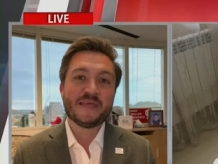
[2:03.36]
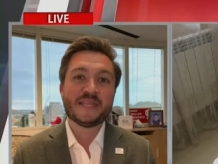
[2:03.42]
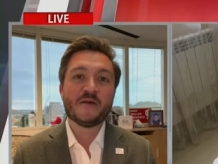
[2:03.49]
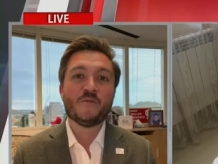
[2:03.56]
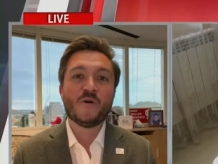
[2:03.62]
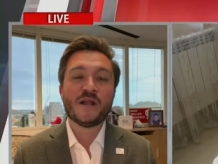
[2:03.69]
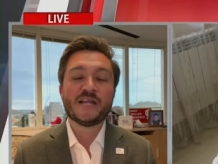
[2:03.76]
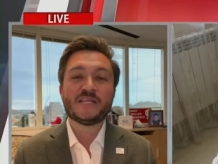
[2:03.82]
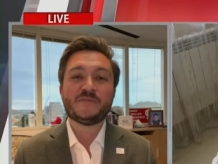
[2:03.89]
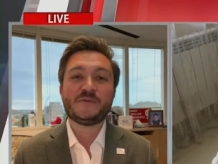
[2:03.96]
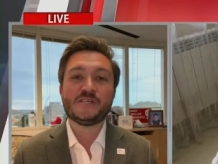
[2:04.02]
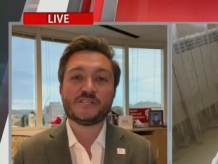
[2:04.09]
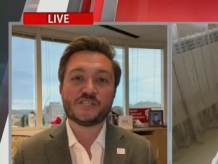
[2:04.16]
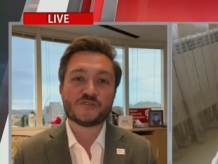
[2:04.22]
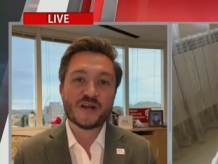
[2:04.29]
They want it to be
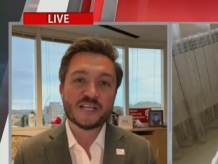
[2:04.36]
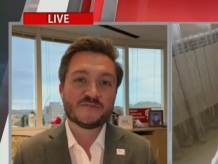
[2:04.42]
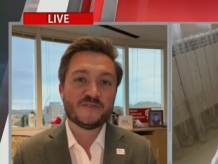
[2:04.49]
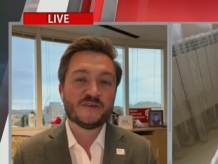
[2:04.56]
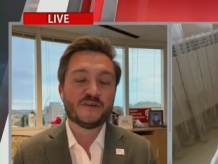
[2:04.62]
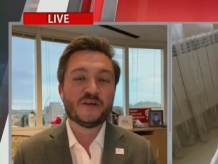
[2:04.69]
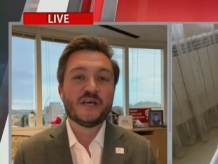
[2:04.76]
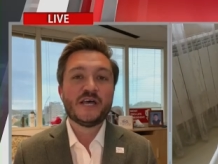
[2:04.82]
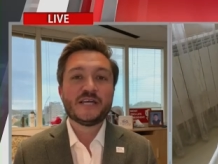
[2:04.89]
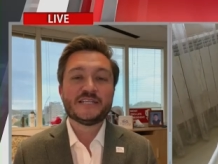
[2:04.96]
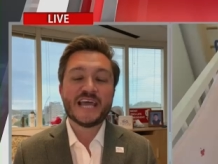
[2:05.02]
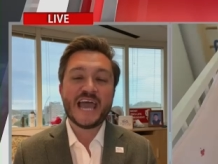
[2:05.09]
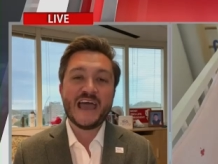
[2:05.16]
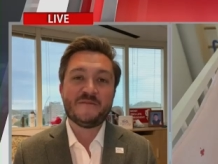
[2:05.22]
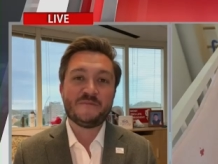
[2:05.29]
stressful to
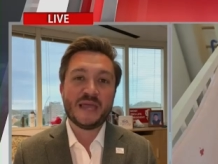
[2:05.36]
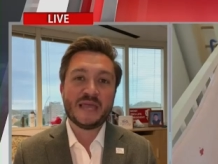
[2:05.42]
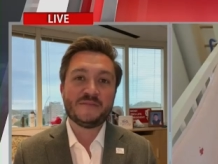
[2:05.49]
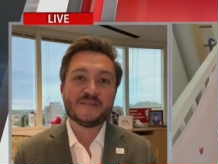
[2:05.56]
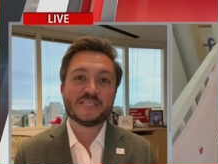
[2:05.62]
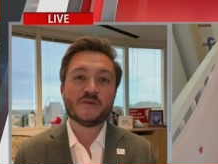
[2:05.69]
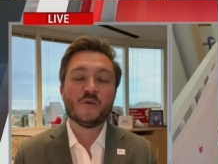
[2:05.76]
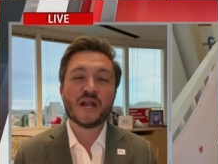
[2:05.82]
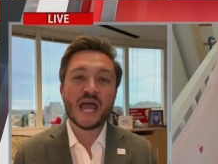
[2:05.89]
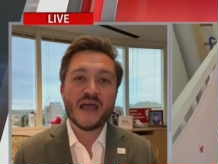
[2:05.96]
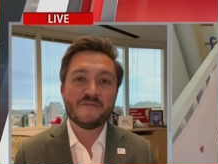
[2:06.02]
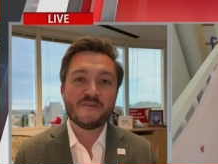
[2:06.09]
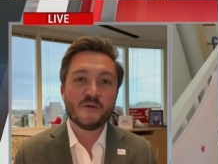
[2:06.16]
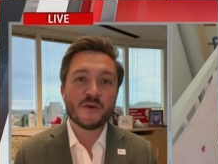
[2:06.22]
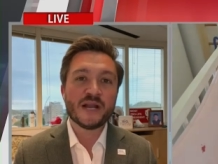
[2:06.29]
have babies. They want
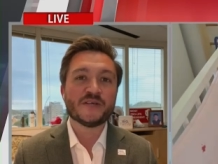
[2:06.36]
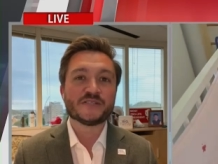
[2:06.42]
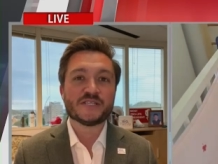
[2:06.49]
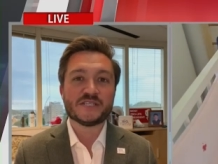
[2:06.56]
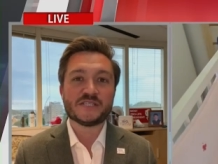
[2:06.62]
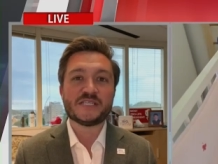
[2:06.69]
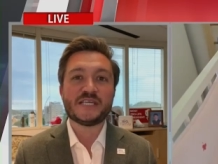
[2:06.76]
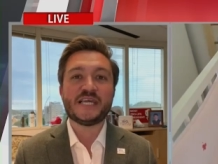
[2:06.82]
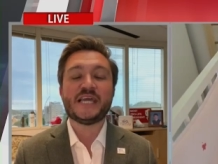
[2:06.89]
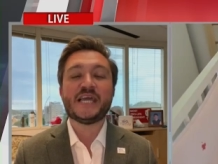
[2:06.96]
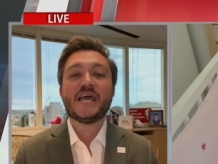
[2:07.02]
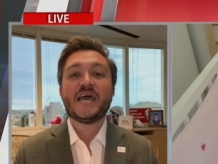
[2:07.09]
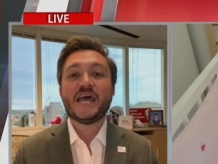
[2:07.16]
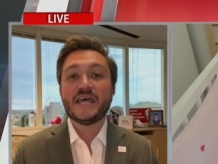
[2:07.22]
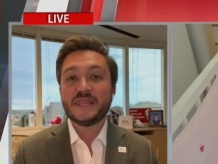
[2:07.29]
everyone else to see
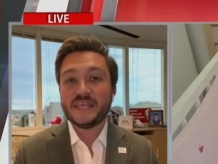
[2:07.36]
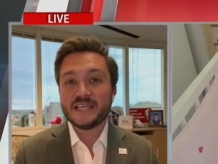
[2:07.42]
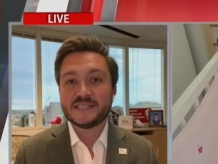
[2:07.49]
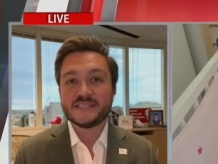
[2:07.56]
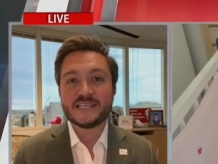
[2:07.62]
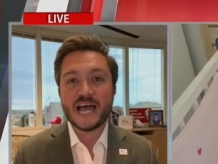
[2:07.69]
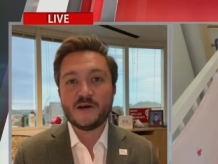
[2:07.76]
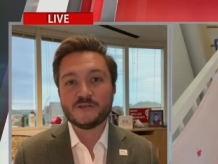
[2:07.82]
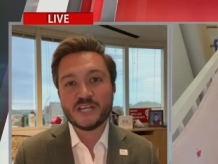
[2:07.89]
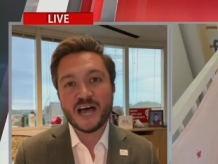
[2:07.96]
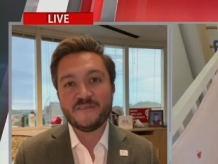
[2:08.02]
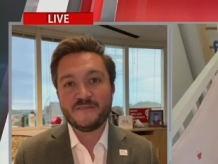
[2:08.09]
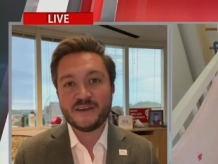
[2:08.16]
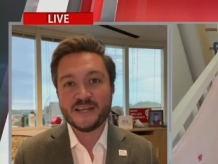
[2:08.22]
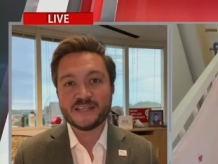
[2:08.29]
this is how tough
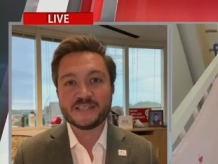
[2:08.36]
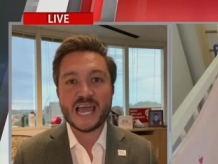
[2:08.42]
it is to